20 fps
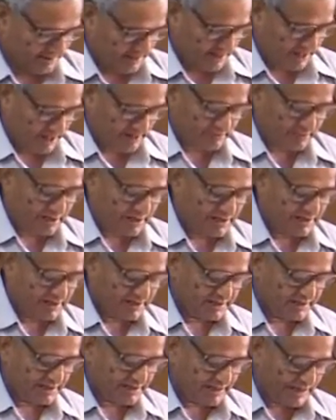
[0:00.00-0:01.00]

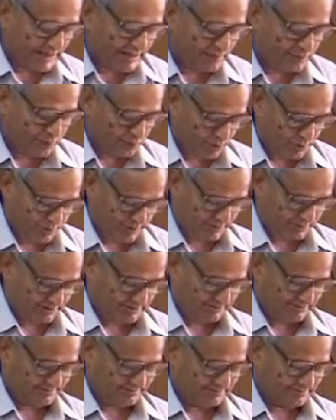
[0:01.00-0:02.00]
harmonic input,
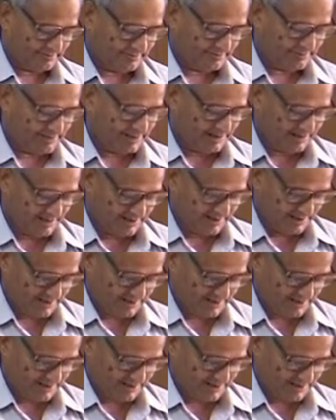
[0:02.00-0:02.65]
that is